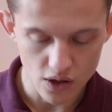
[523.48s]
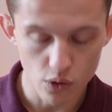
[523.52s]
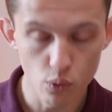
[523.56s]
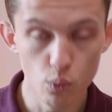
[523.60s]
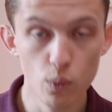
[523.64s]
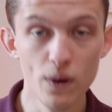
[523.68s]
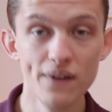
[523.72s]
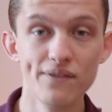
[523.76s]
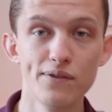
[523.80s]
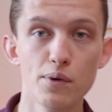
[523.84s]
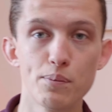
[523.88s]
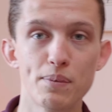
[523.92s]

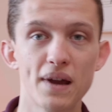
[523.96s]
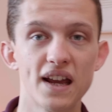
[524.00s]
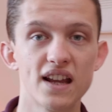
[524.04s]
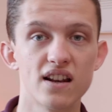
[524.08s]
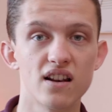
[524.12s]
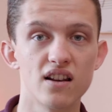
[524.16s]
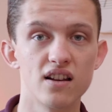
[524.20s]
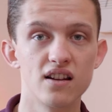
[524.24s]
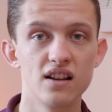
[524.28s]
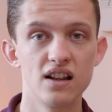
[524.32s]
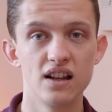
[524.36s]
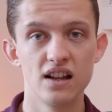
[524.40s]
with the
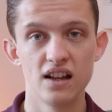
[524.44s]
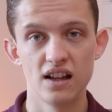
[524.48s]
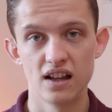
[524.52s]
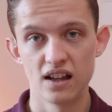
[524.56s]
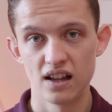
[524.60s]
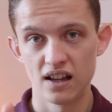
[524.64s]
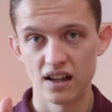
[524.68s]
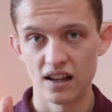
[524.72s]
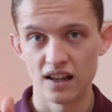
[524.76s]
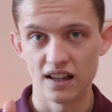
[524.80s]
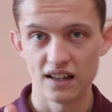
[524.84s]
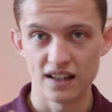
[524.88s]
pedal
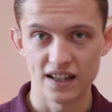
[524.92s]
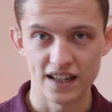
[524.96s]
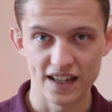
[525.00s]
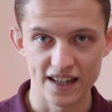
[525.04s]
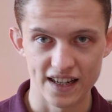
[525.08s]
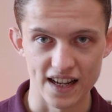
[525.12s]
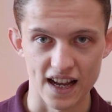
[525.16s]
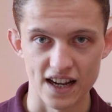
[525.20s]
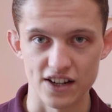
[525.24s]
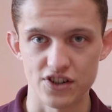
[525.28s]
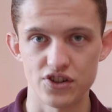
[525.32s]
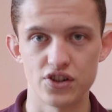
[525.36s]

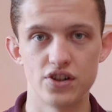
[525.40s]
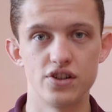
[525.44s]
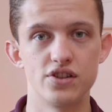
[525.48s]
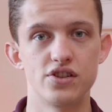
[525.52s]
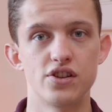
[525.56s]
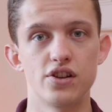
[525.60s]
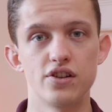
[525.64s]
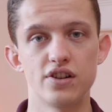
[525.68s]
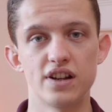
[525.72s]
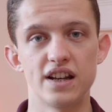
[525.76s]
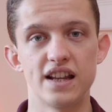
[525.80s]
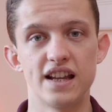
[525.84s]
in action
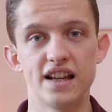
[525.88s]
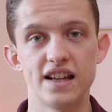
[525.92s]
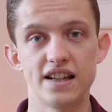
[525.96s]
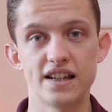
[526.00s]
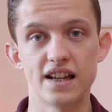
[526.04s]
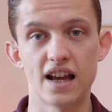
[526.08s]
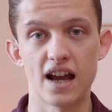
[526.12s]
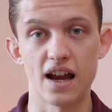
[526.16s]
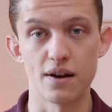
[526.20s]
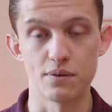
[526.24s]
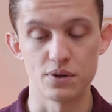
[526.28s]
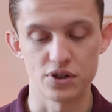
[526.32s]
so you can hear
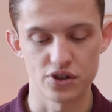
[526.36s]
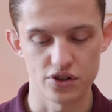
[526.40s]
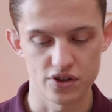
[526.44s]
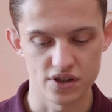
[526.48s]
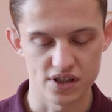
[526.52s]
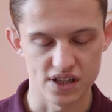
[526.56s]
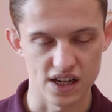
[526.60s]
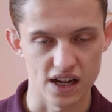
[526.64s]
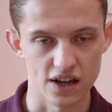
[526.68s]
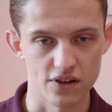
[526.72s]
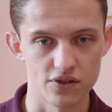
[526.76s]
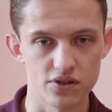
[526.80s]
how it should
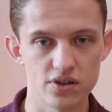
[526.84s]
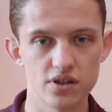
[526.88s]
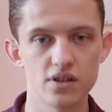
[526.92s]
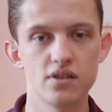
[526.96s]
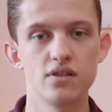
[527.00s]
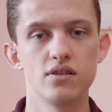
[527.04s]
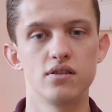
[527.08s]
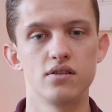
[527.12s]
sound.